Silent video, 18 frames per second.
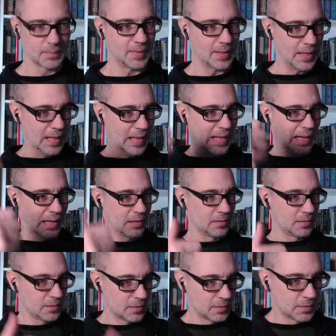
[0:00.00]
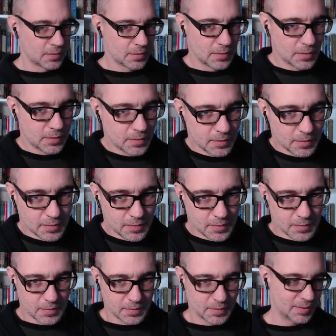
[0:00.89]
Ha!
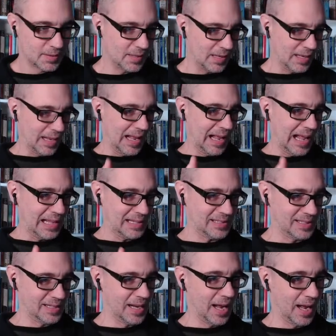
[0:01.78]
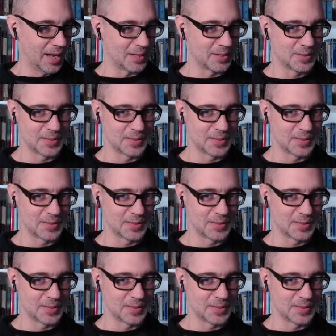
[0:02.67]
Ha ha ha ha!